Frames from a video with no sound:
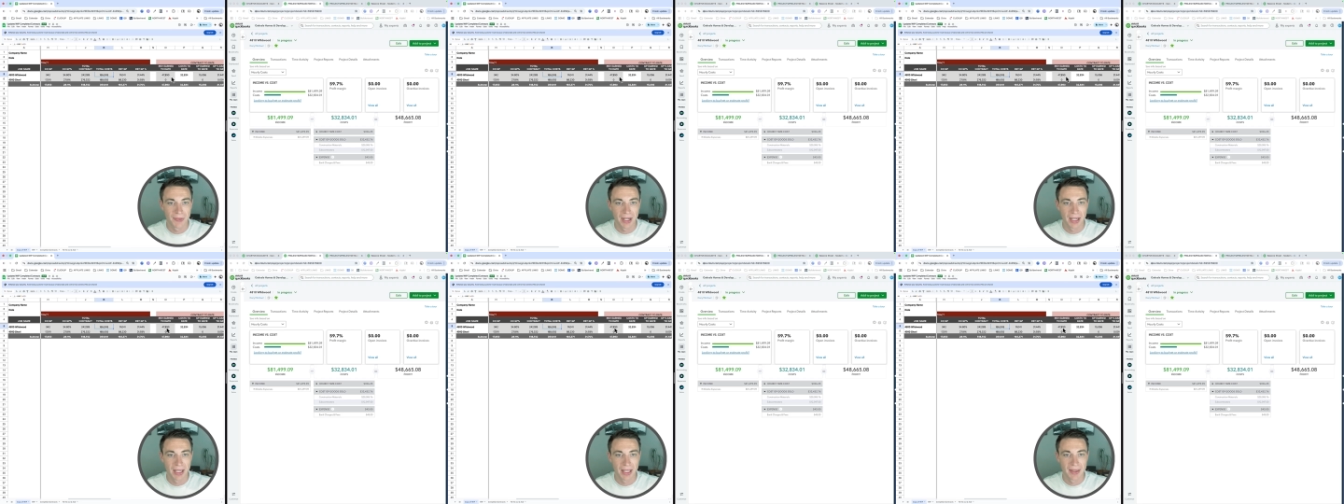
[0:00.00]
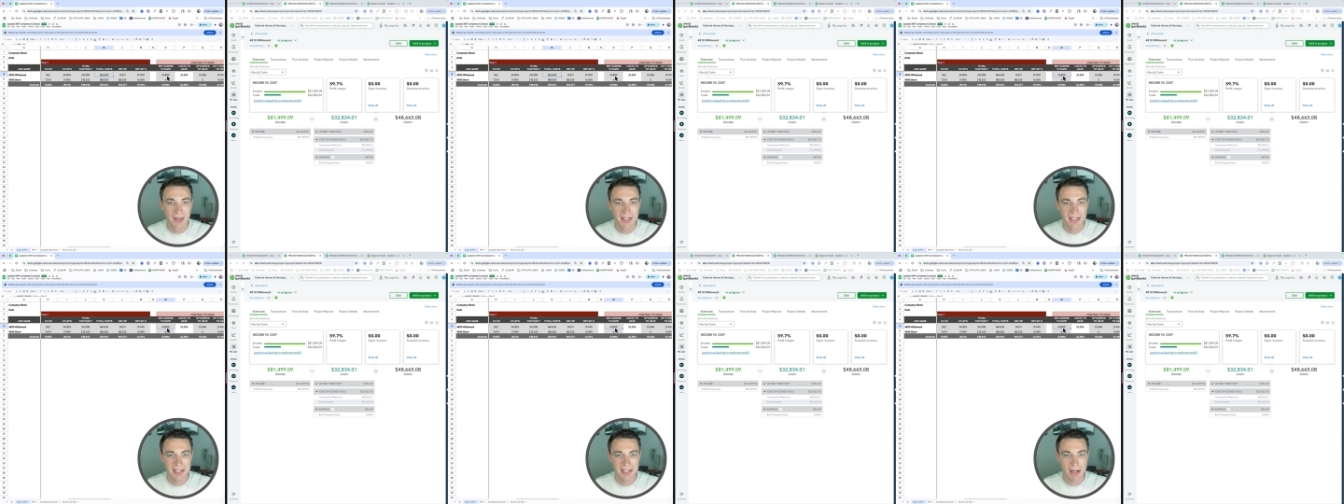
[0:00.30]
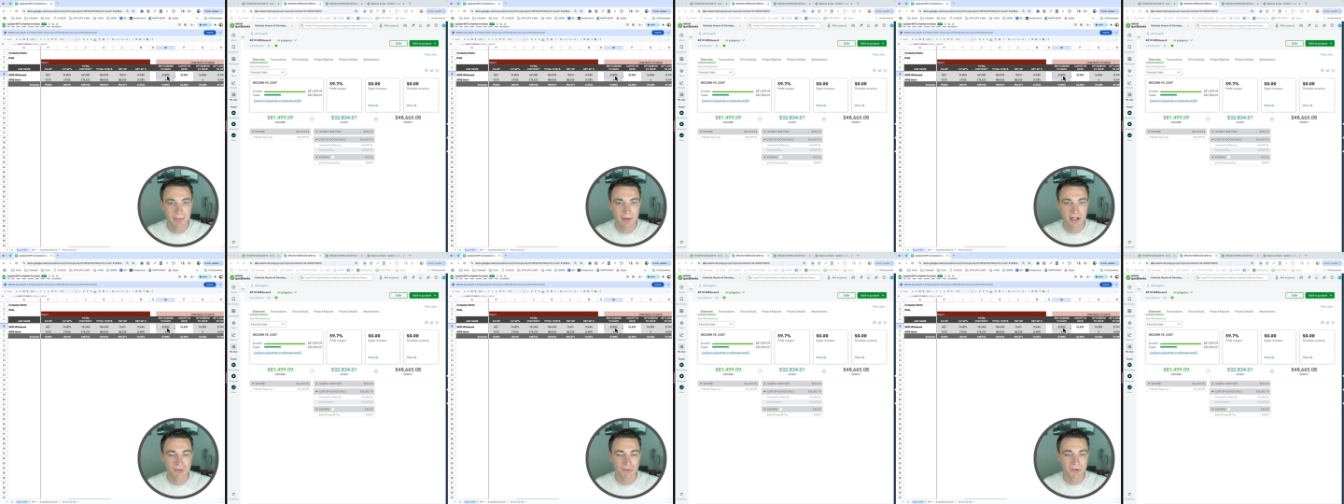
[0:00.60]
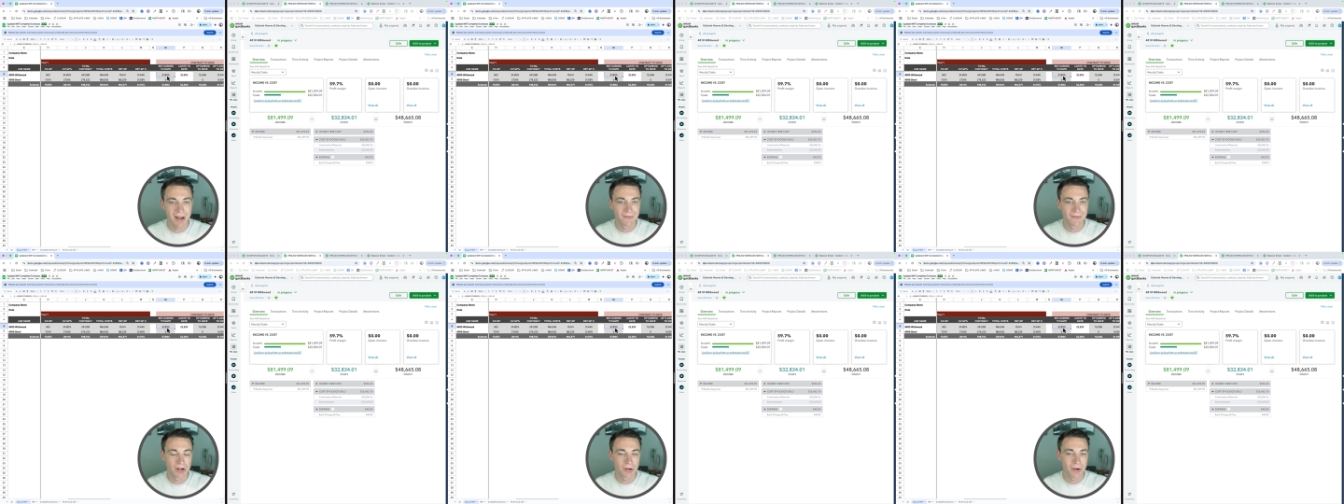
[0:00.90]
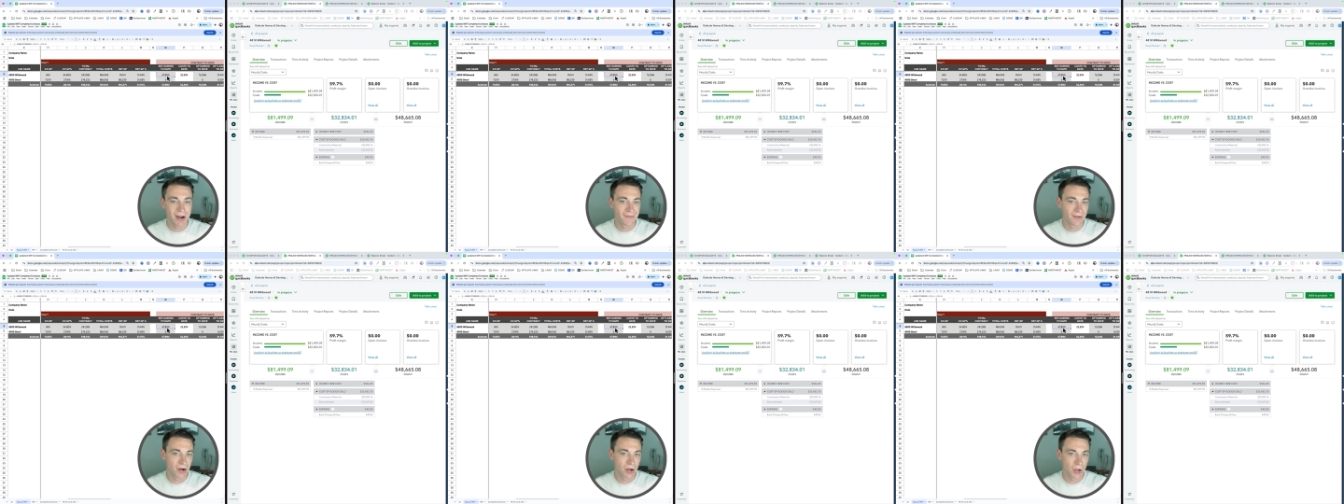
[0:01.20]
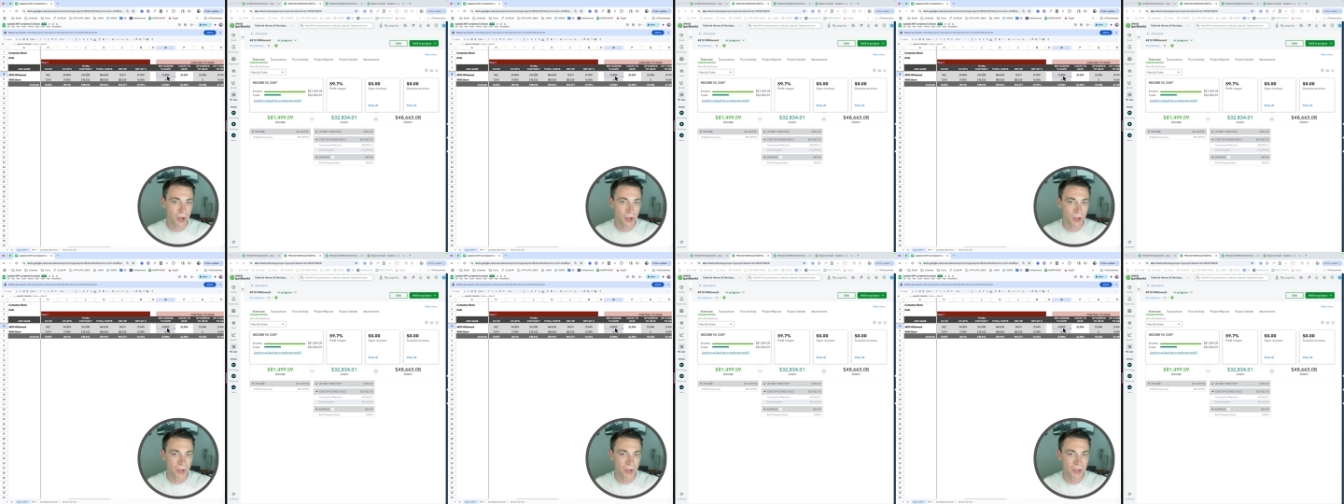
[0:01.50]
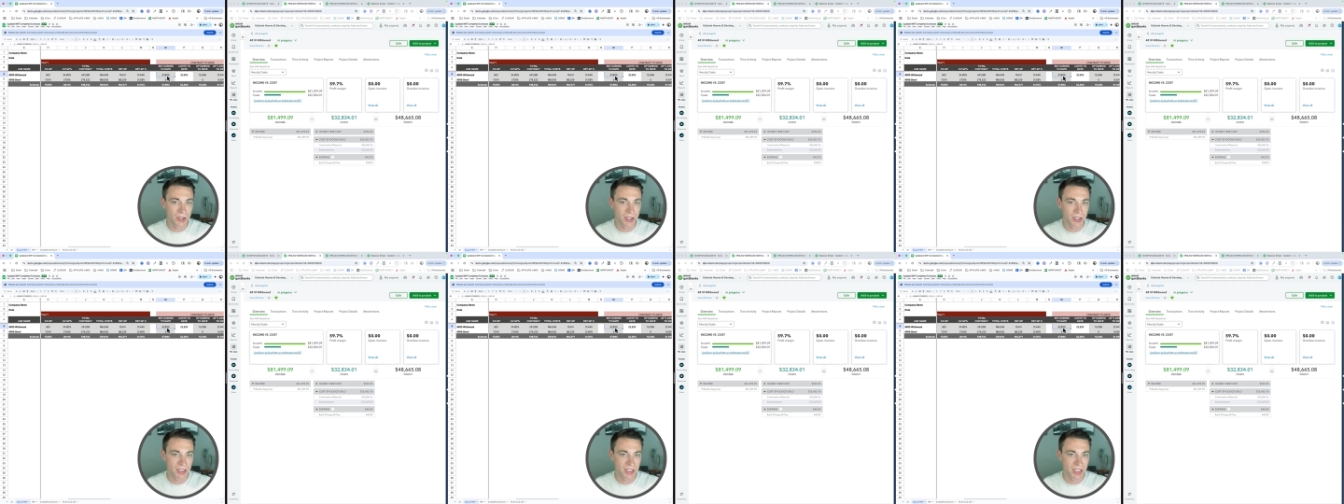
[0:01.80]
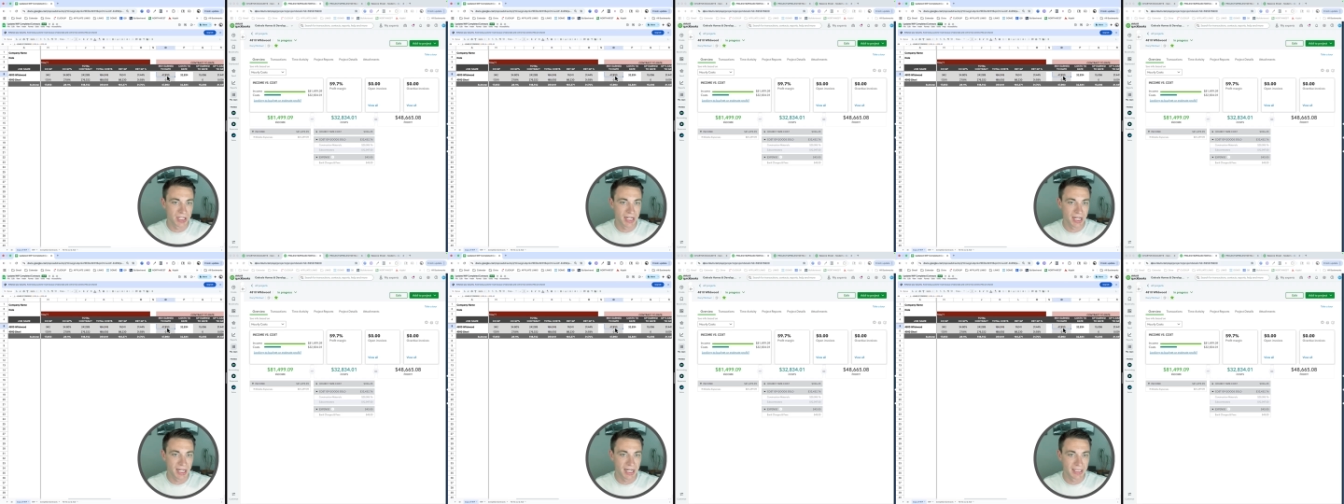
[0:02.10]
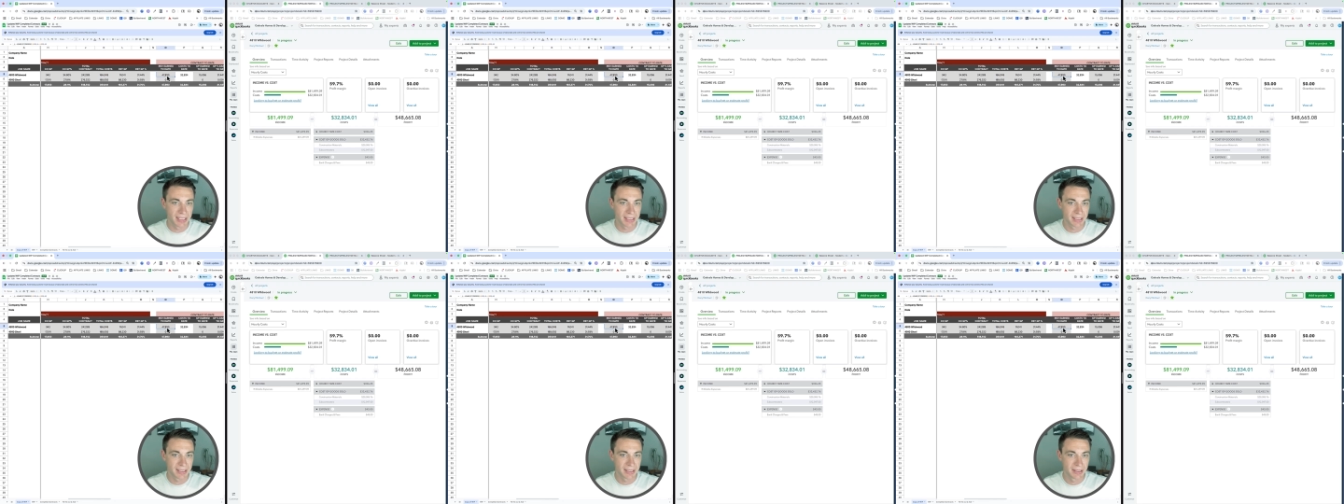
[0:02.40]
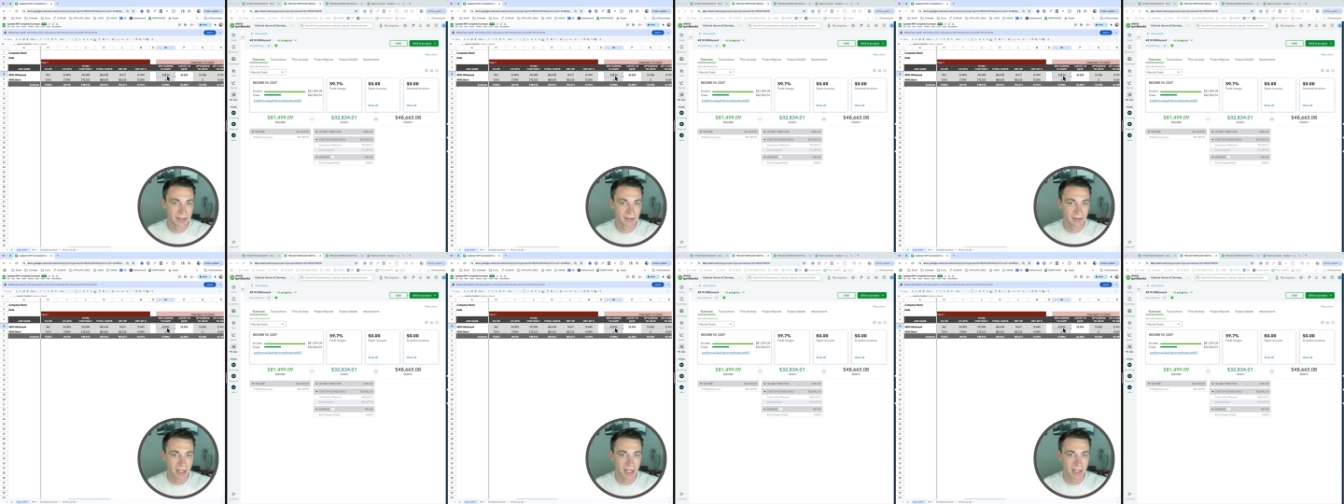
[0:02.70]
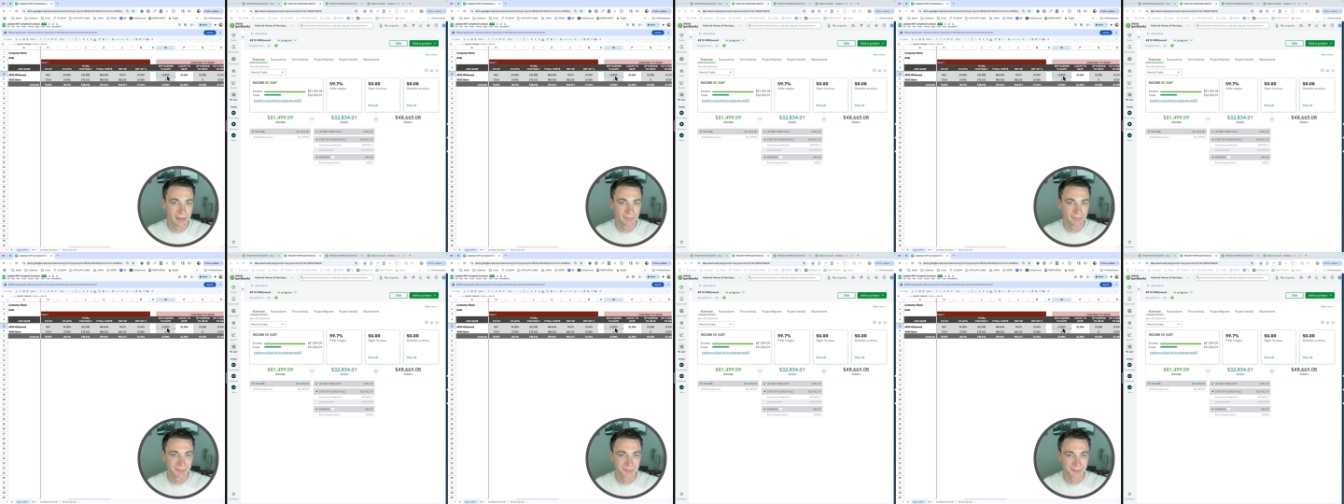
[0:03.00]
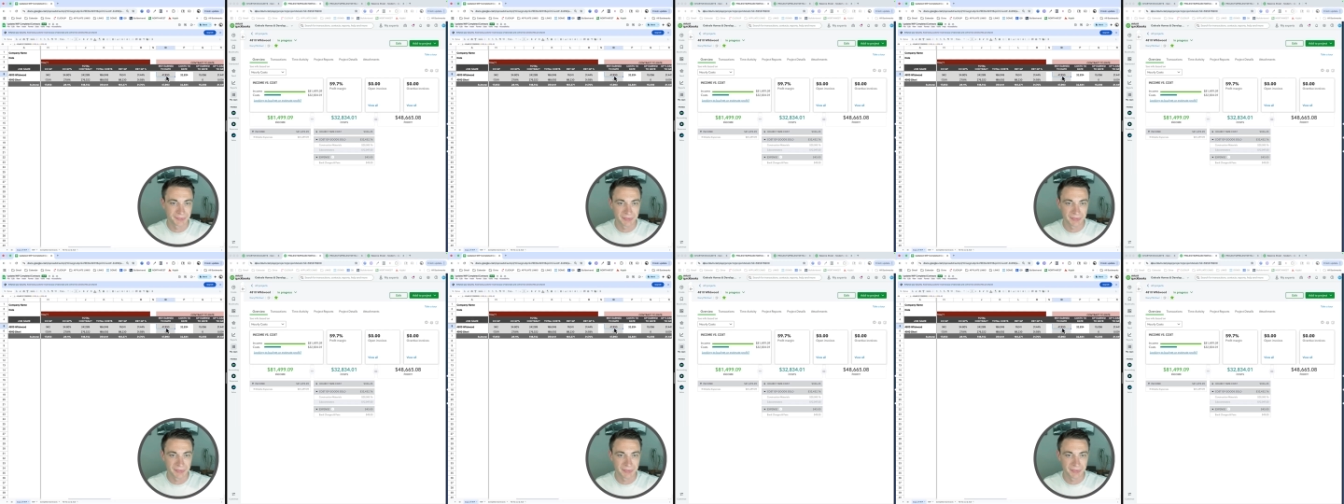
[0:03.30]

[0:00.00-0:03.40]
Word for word: this is how much revenue I've earned to date, okay?